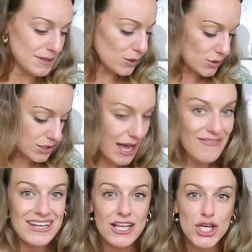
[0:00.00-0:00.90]
but I also
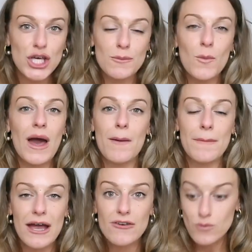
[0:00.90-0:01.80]
have a little cute
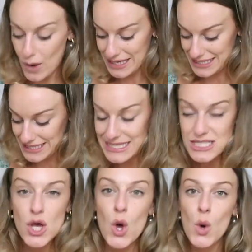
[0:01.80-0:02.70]
pair of white heels,
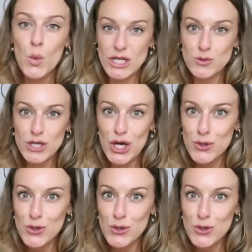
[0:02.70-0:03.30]
which would look